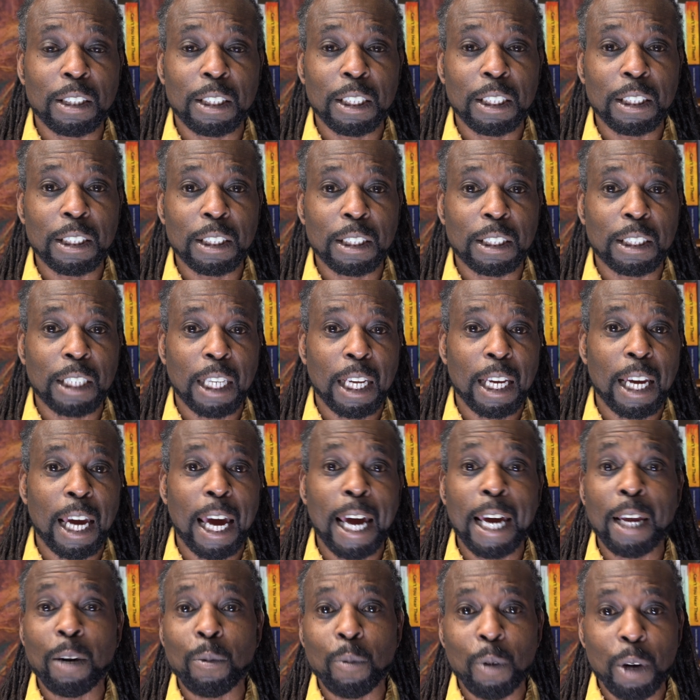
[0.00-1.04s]
didn't say
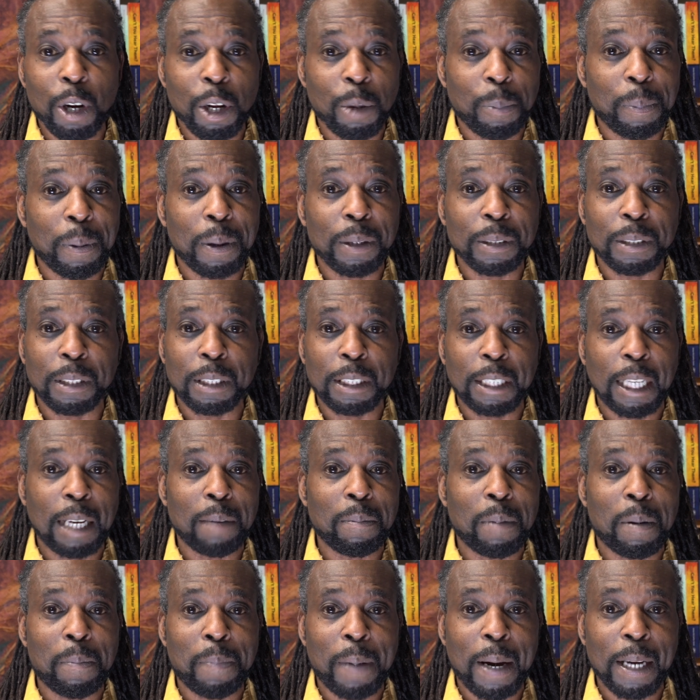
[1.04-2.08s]
N-word, person take
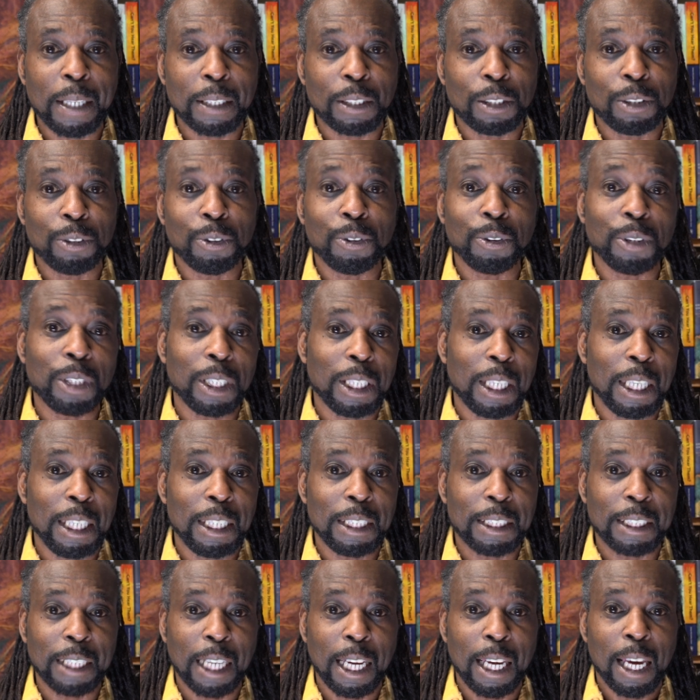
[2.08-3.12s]
my bags, nor did he
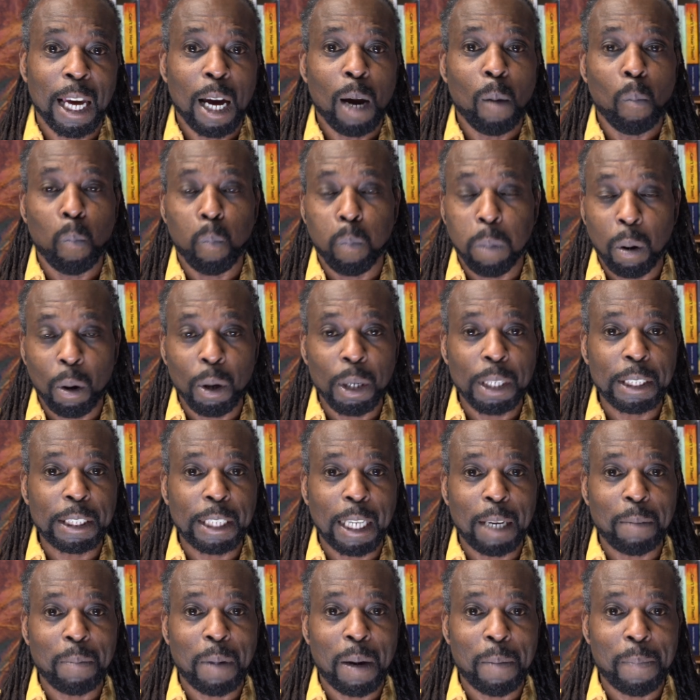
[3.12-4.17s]
say boy
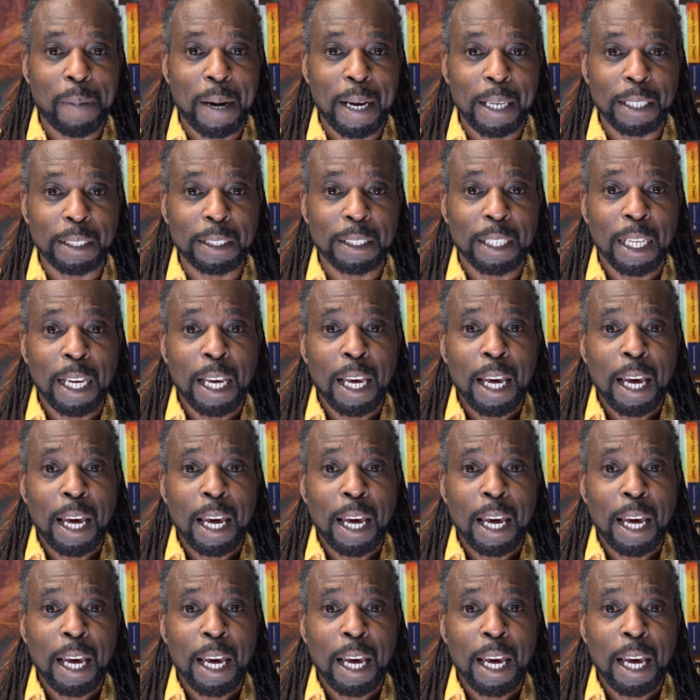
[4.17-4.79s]
take my bags.